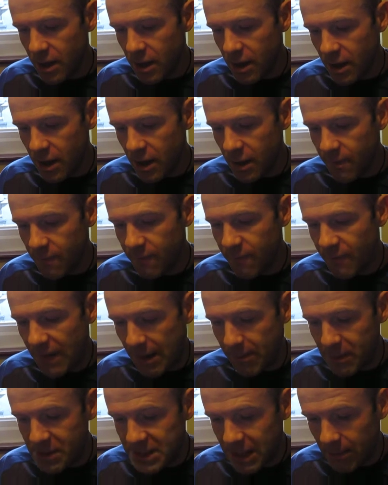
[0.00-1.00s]

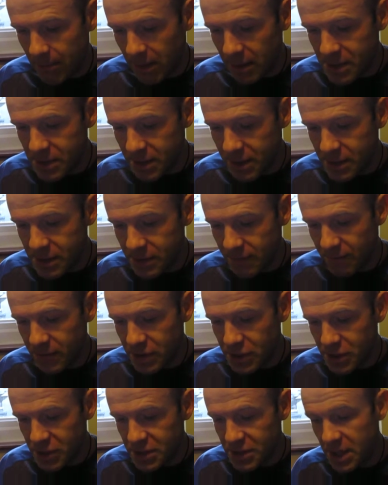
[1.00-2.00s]
fat metabolism
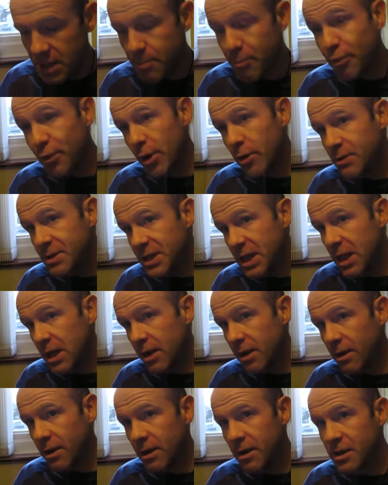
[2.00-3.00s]
insufficiency,
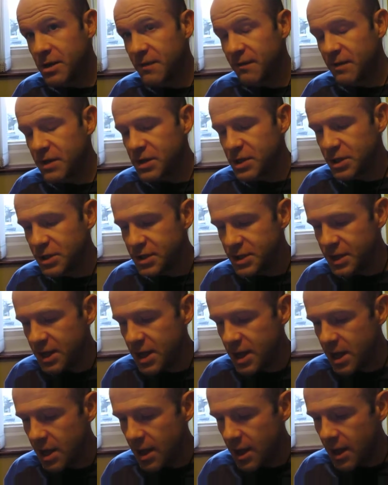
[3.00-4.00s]
protein
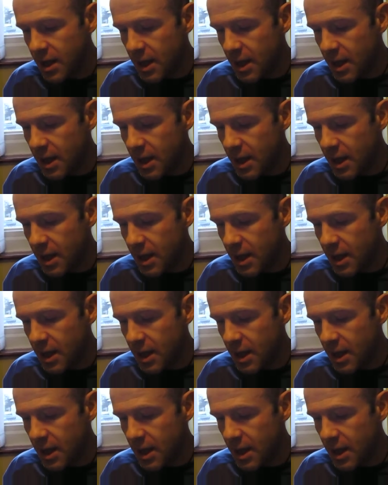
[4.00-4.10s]
insufficiency,